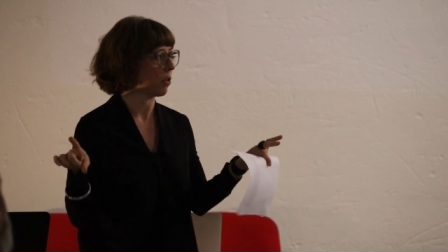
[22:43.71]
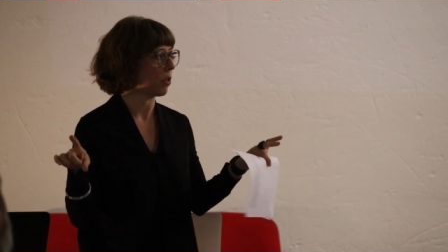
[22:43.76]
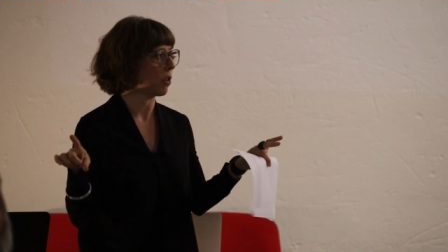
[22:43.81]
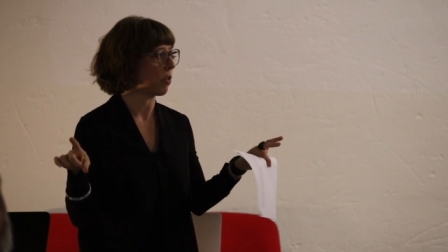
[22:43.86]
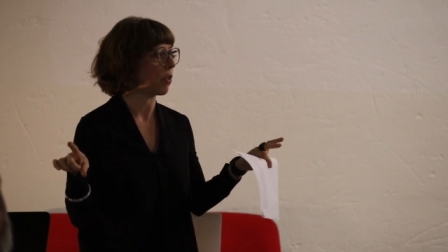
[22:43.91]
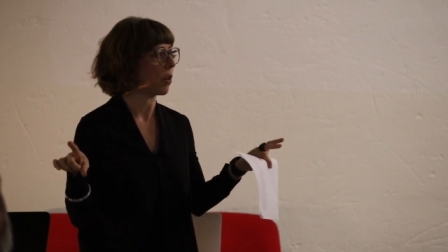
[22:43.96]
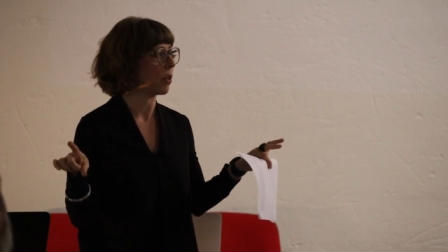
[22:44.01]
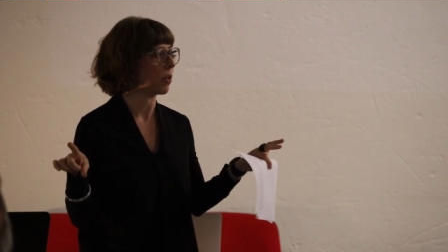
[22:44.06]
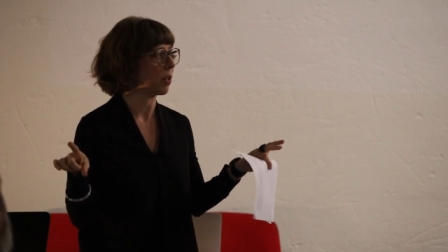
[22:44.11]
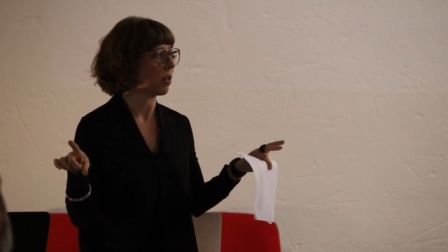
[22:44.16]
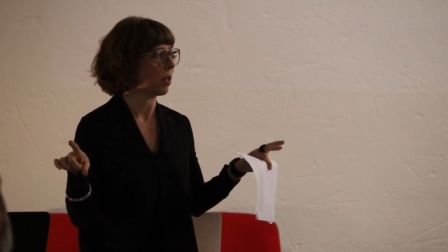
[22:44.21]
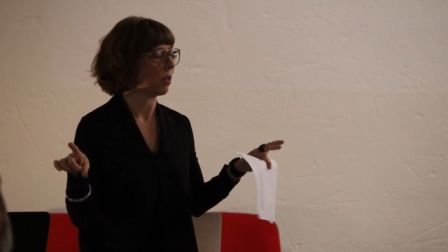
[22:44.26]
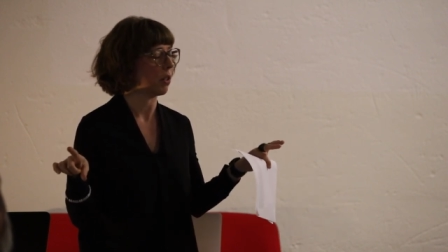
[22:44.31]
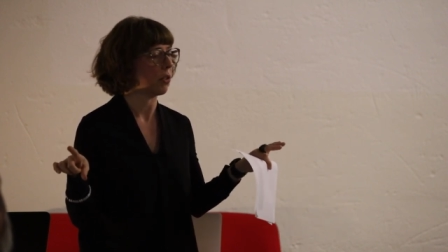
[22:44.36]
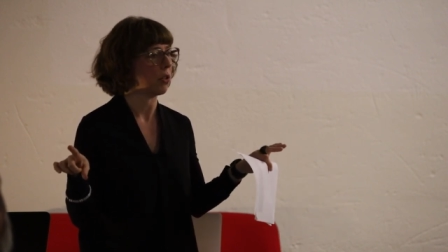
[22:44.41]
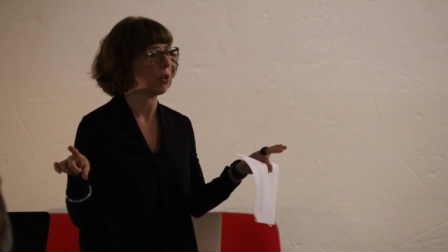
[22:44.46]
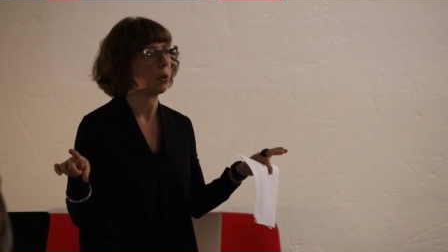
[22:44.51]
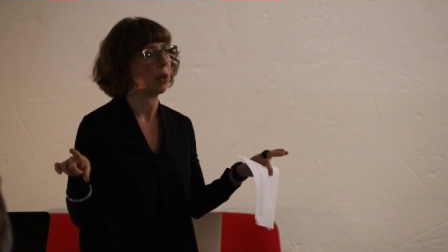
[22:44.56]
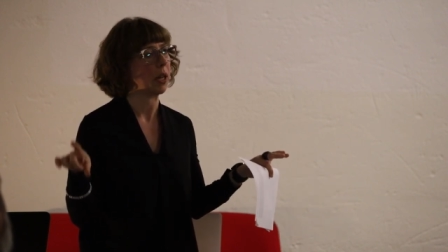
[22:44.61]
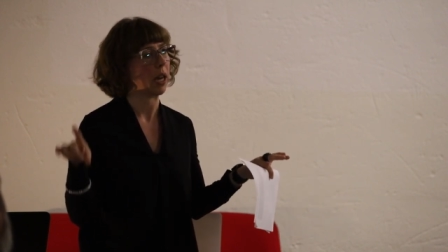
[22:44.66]

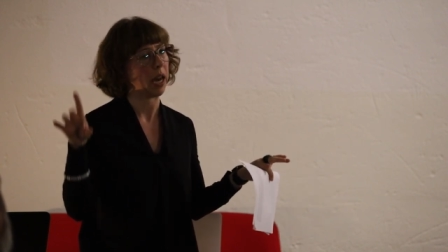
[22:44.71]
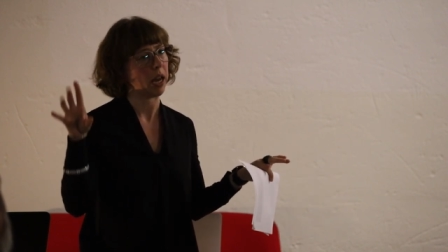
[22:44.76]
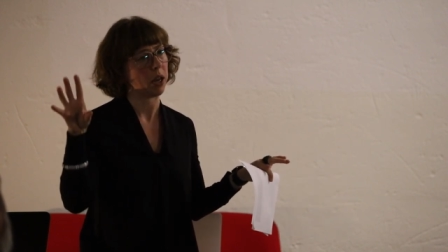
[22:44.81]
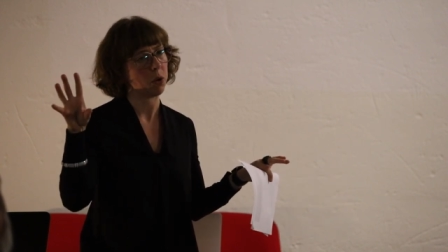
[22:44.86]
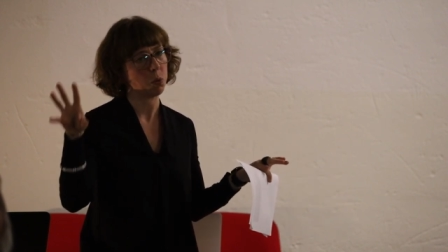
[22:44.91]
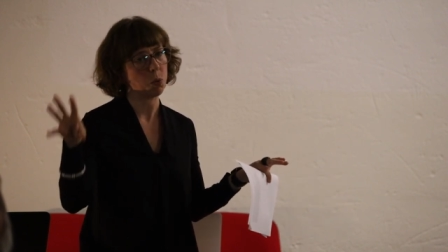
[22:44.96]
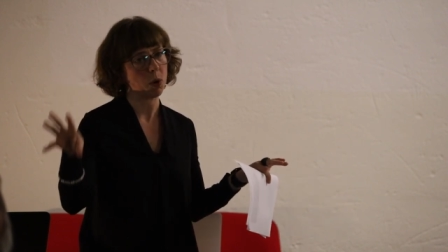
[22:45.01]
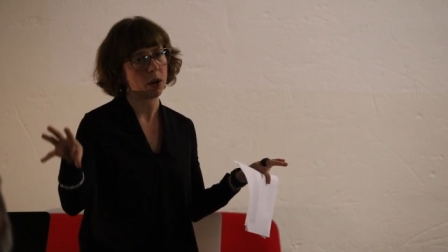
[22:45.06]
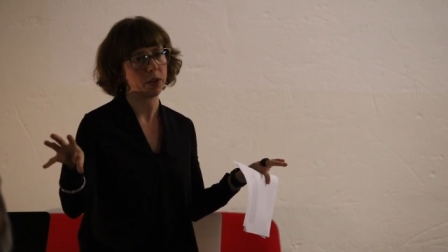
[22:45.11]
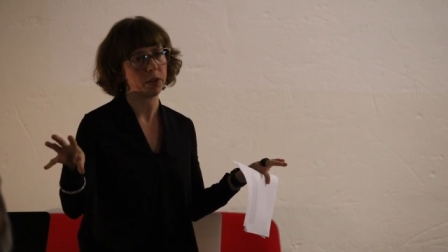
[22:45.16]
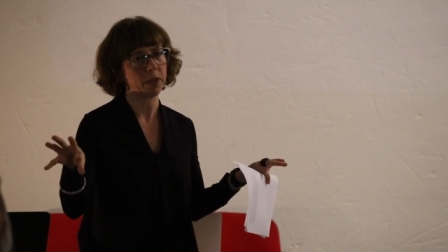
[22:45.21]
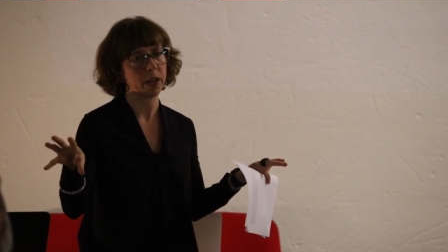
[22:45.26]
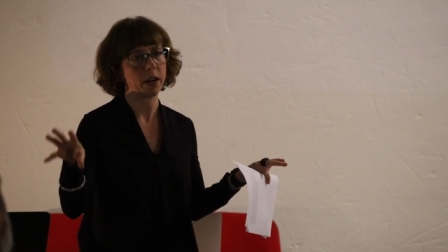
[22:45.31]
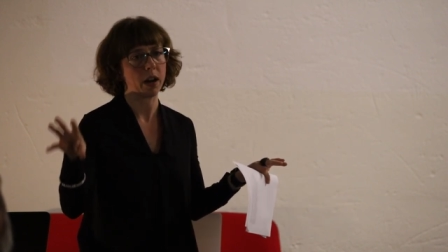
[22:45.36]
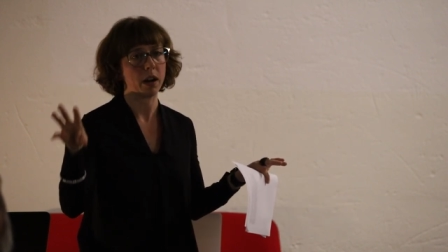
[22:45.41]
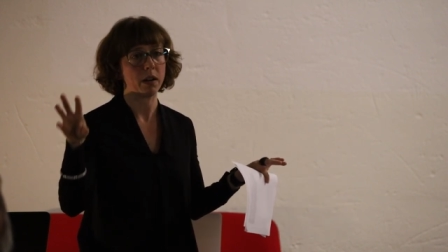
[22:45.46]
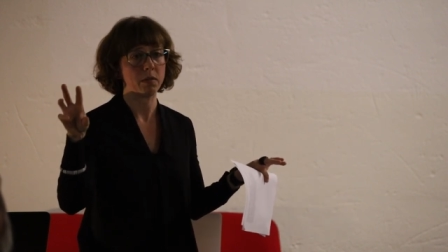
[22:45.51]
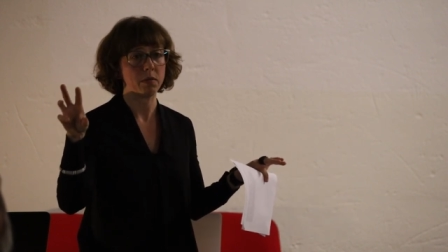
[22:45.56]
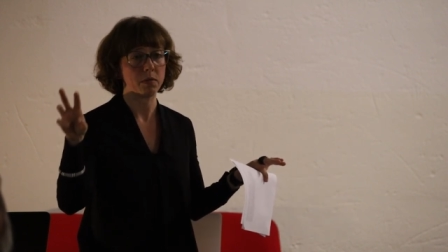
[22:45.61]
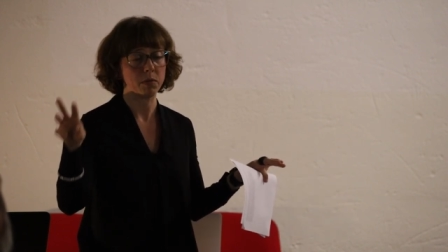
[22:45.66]
universities in the UK, one that
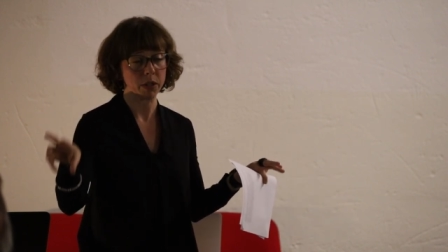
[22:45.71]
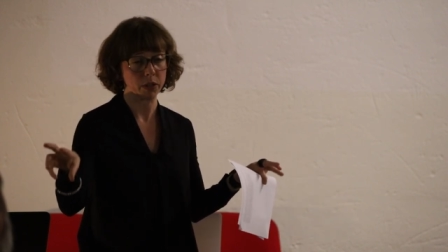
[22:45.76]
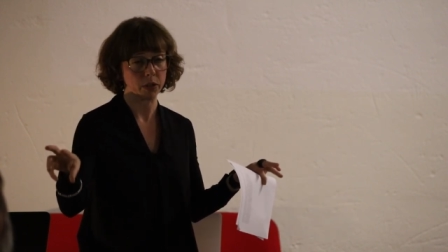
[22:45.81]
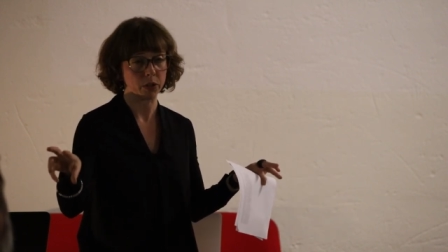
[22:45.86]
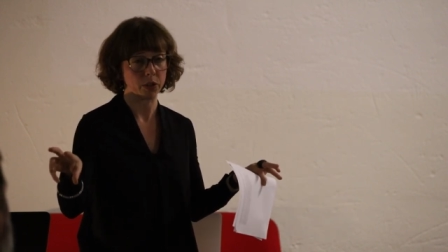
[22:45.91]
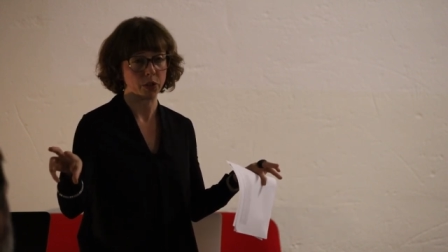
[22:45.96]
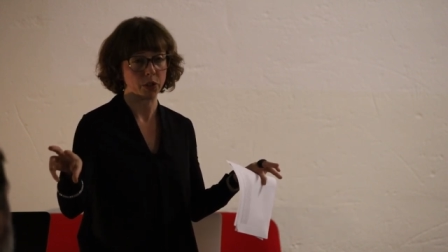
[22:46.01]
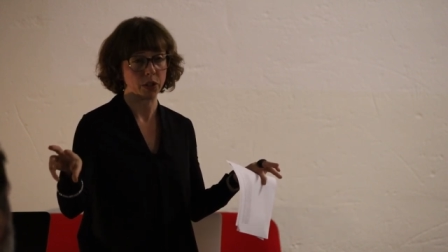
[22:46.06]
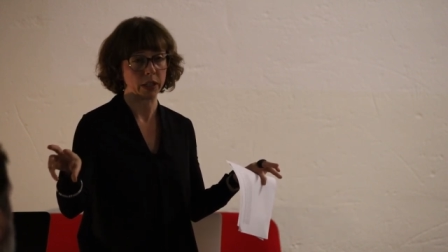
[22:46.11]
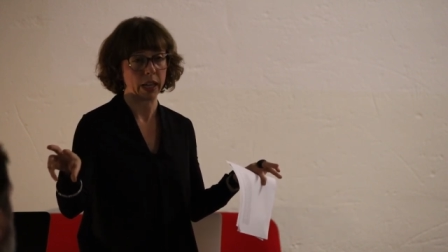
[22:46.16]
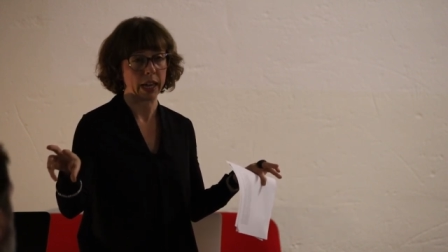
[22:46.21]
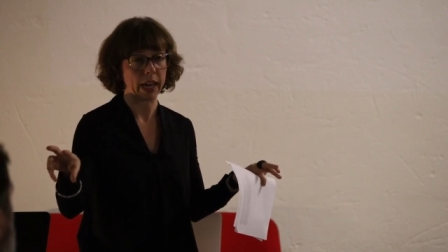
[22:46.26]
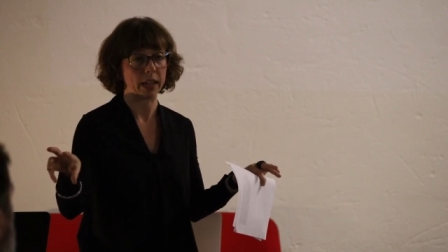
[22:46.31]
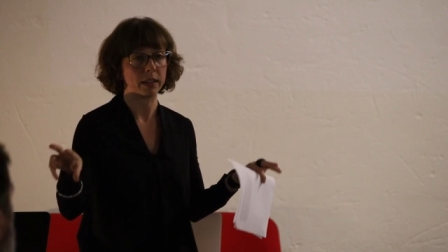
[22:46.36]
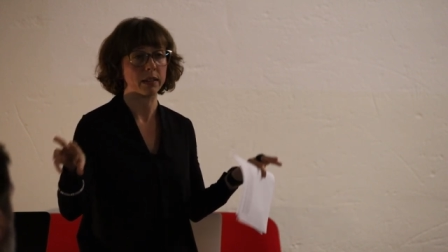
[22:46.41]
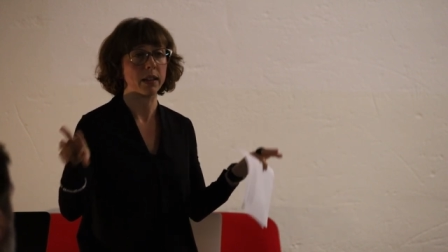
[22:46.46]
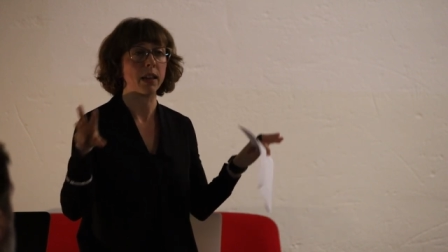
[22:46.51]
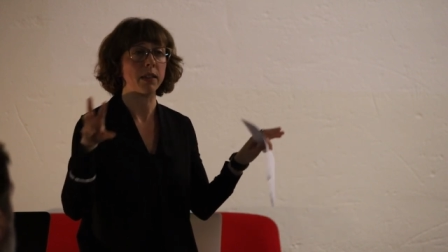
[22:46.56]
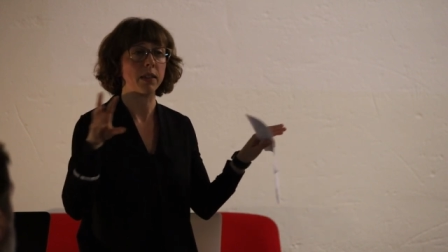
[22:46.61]
are research lab